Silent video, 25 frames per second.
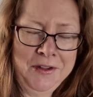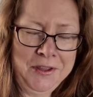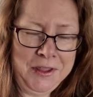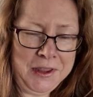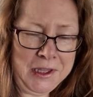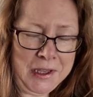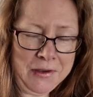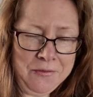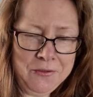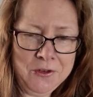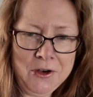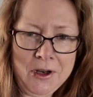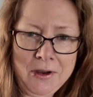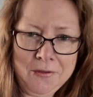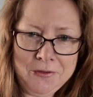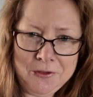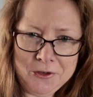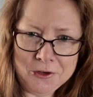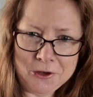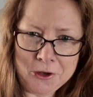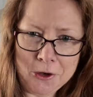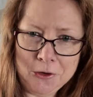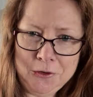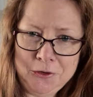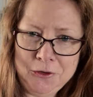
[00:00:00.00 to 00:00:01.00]
the effort I have
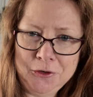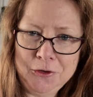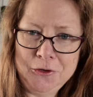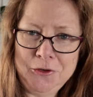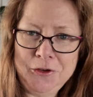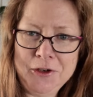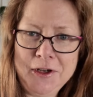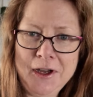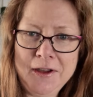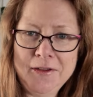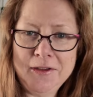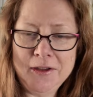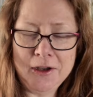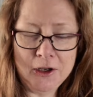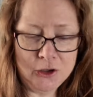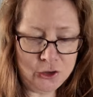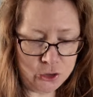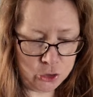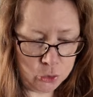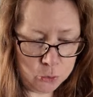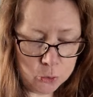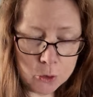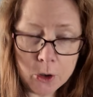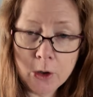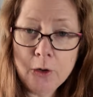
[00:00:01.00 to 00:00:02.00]
to go to to get a
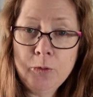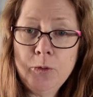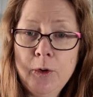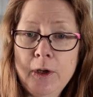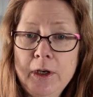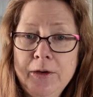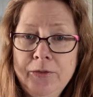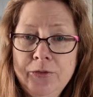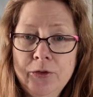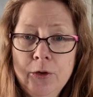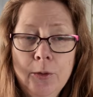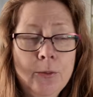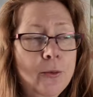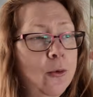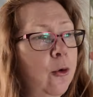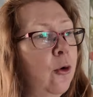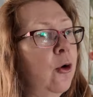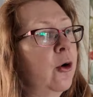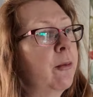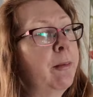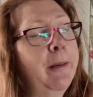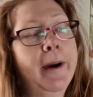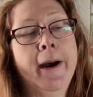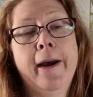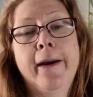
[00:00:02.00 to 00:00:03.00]
shoe on ready for a
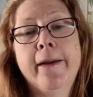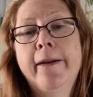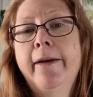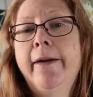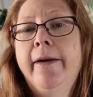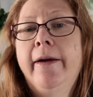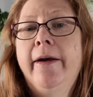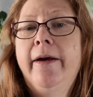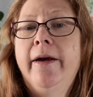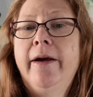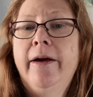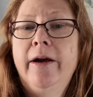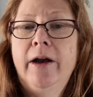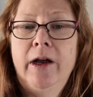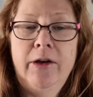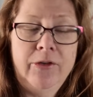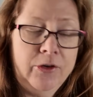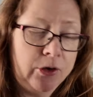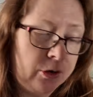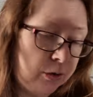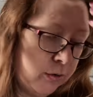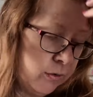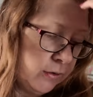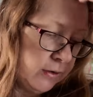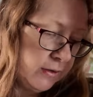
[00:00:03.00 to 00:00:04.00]
walk, but
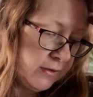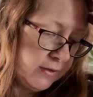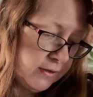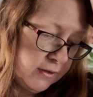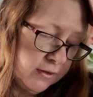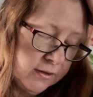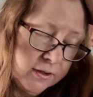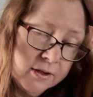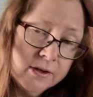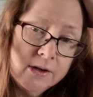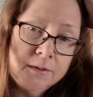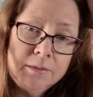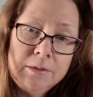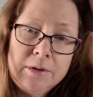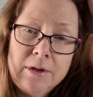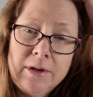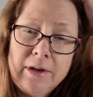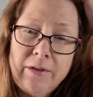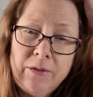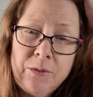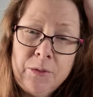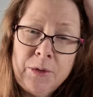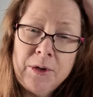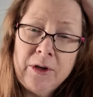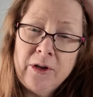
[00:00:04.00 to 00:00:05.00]
of course, you know,
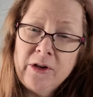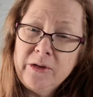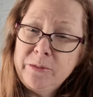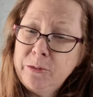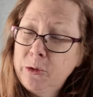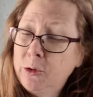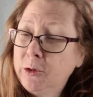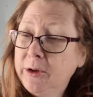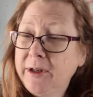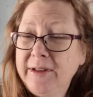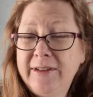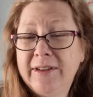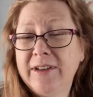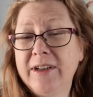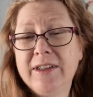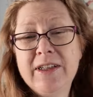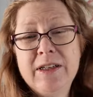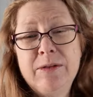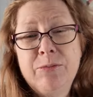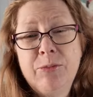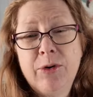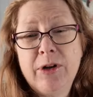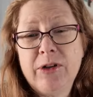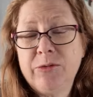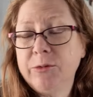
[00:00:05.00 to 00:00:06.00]
having one of those mornings, and I
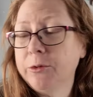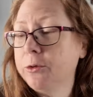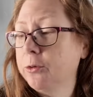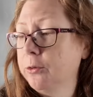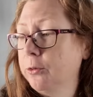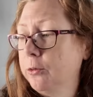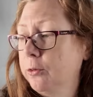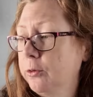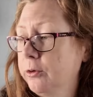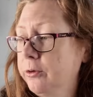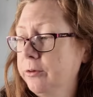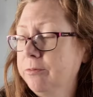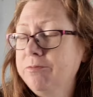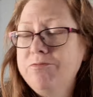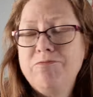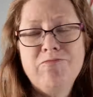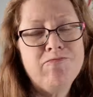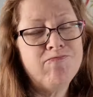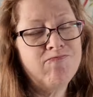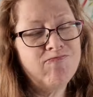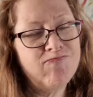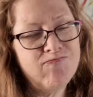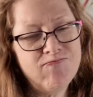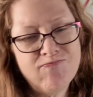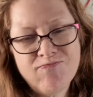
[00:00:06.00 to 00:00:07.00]
didn't press record.
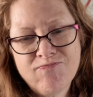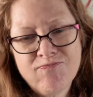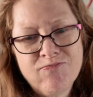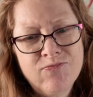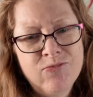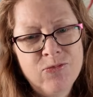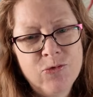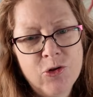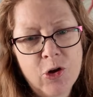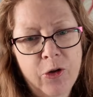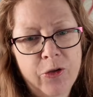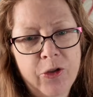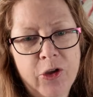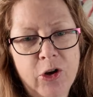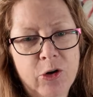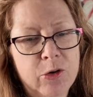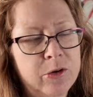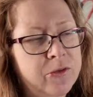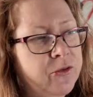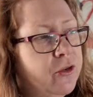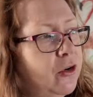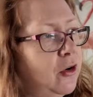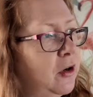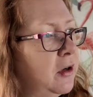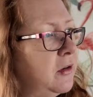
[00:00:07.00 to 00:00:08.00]
Not that it
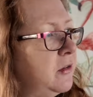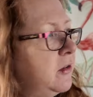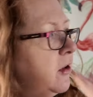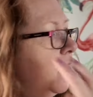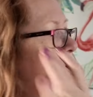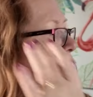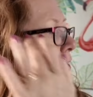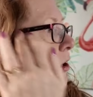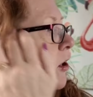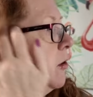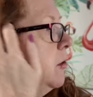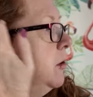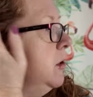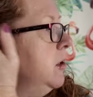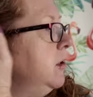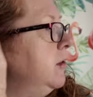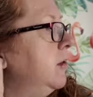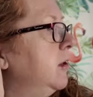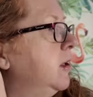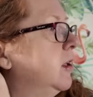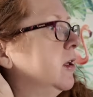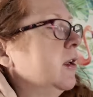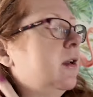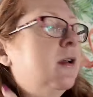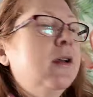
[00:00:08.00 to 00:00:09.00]
was very exciting or
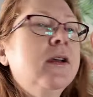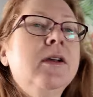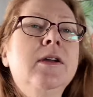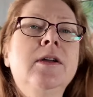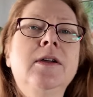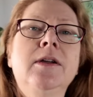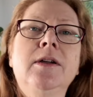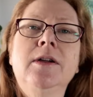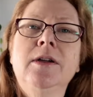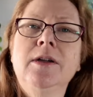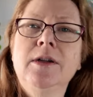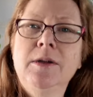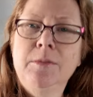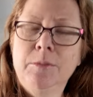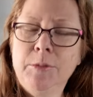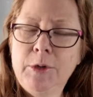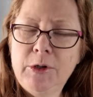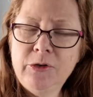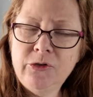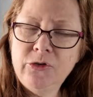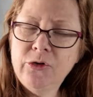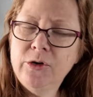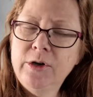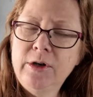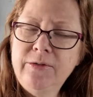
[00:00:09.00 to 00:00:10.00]
anything. I
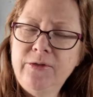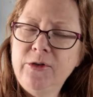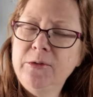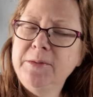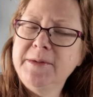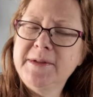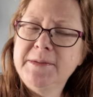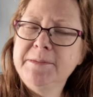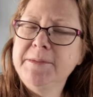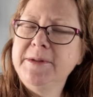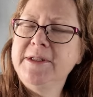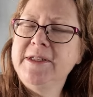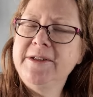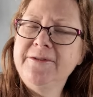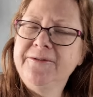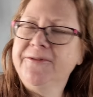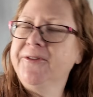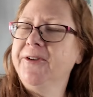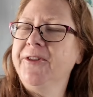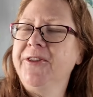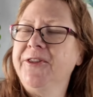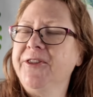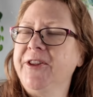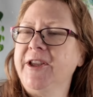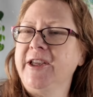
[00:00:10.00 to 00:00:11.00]
was trying to film some
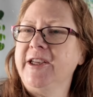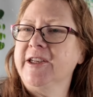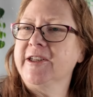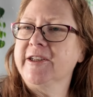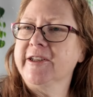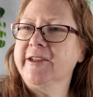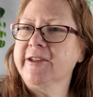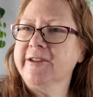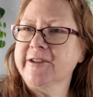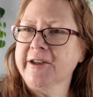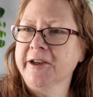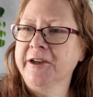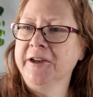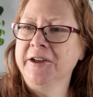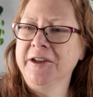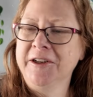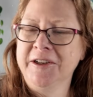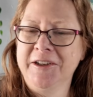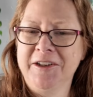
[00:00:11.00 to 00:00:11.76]
different things because